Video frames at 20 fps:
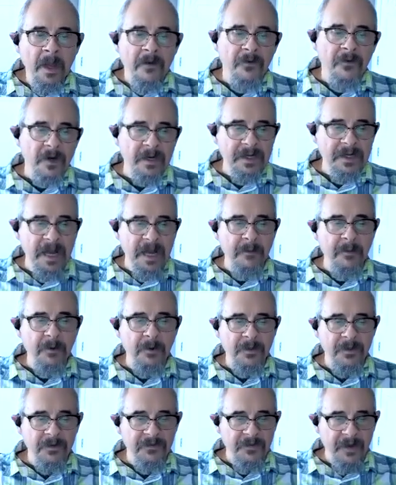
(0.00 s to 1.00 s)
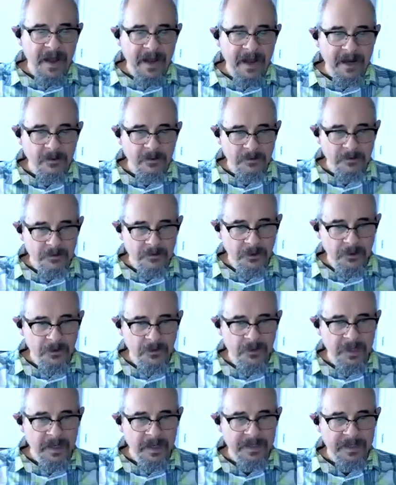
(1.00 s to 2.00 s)
For example, the factual
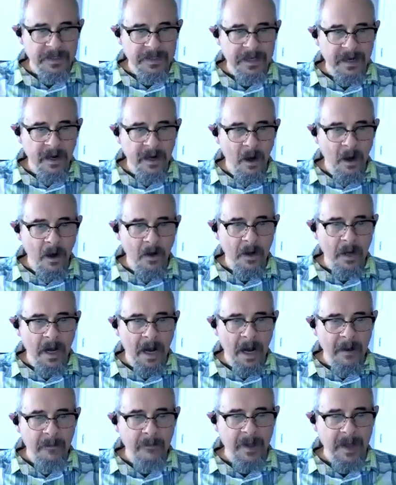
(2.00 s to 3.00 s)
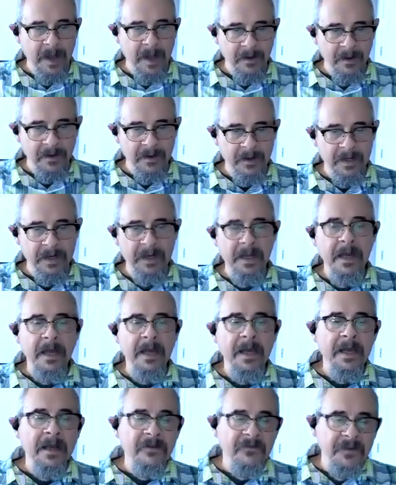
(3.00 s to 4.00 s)
truth is that all compounded
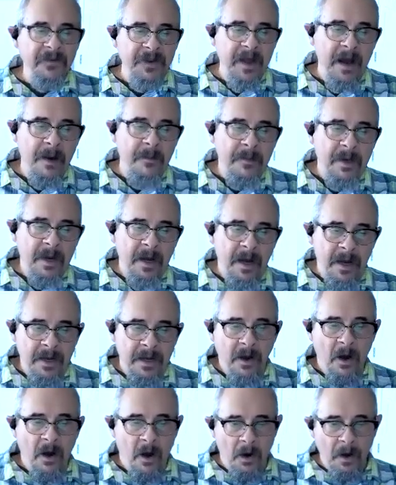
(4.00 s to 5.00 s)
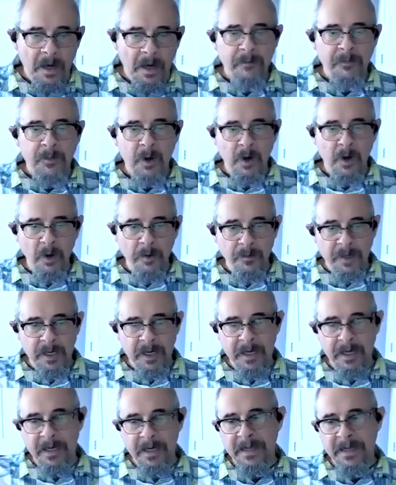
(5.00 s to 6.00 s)
phenomenon are
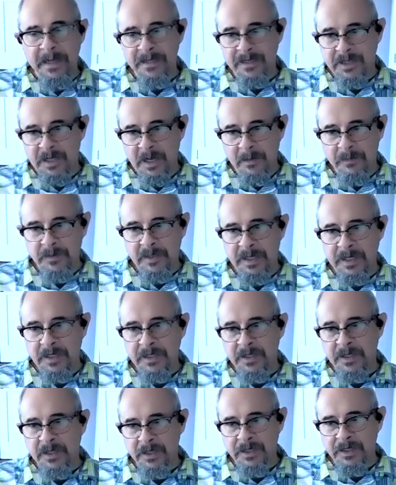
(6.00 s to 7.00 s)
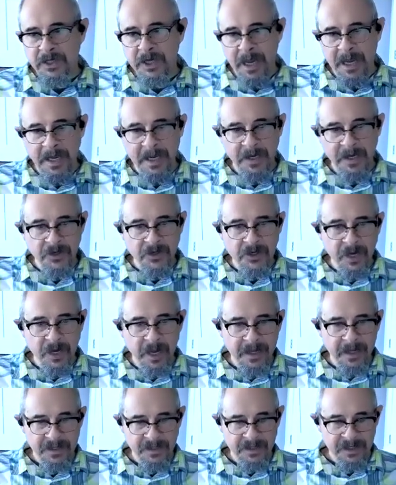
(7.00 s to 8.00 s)
impermanent and subject to change
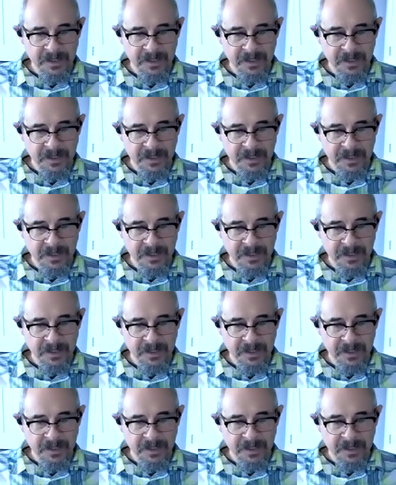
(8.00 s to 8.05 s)
and